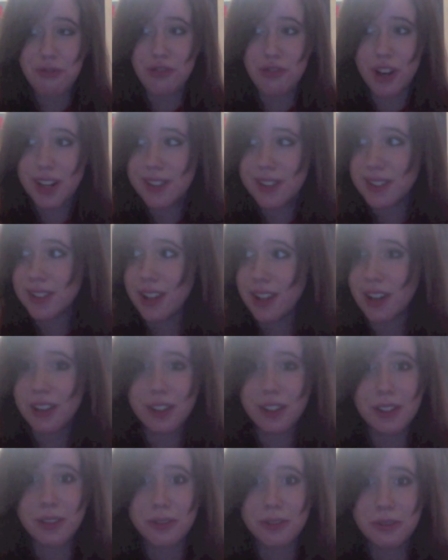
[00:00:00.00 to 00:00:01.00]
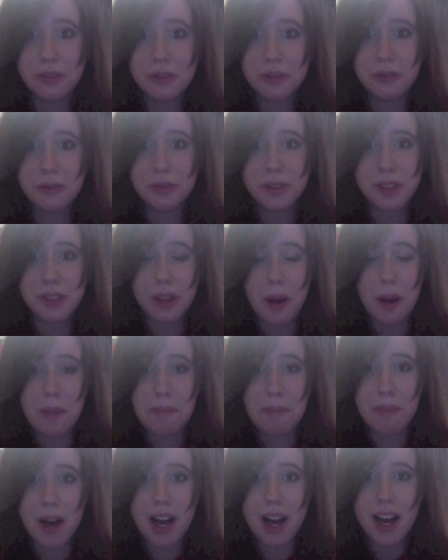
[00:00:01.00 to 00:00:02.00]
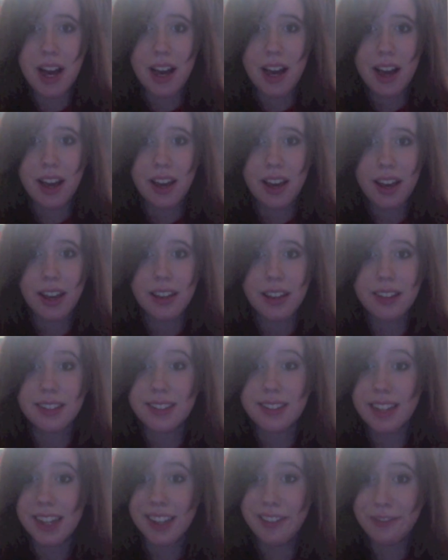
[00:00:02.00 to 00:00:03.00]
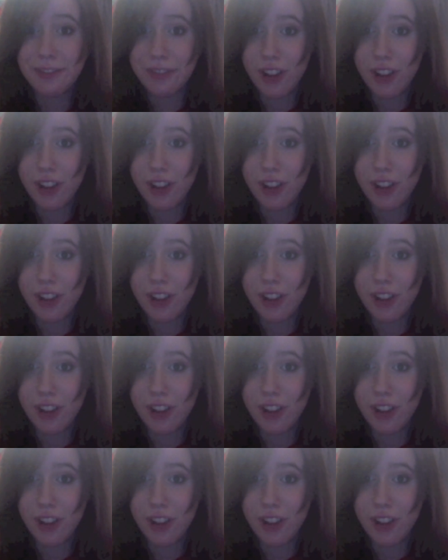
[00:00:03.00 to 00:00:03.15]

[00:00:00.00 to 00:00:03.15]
thus concludes my second